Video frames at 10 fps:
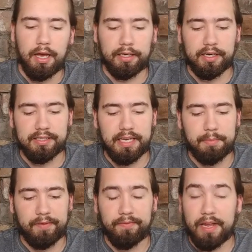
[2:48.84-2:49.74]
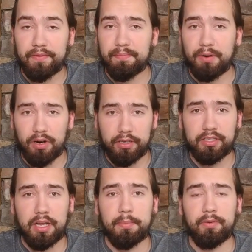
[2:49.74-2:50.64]
I gotta say, my favorite part
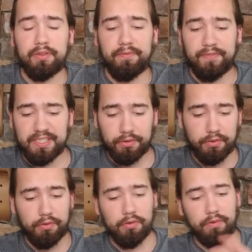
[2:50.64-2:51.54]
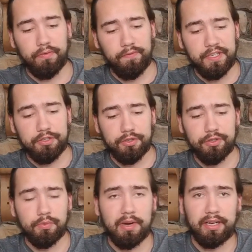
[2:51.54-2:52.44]
about the physical
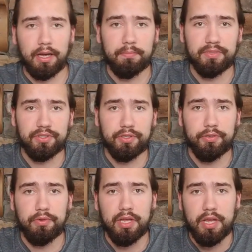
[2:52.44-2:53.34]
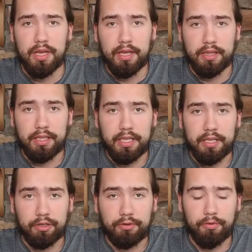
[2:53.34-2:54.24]
features when it comes to
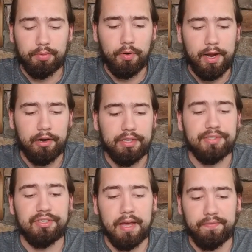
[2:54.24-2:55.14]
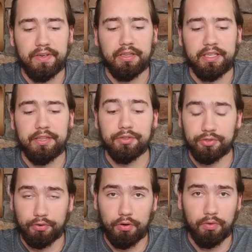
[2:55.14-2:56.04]
the Kone Pro Air is definitely the
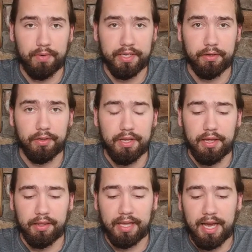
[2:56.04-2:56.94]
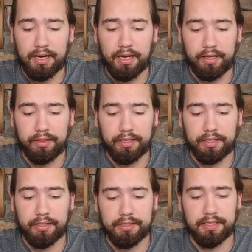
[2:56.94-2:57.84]
scroll wheel. That, I think,
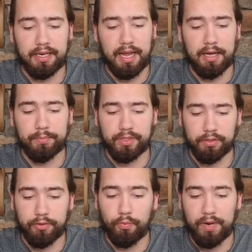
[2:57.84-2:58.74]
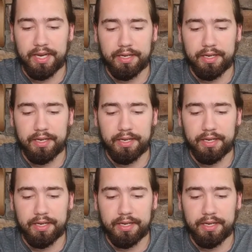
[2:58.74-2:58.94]
is an absolute win.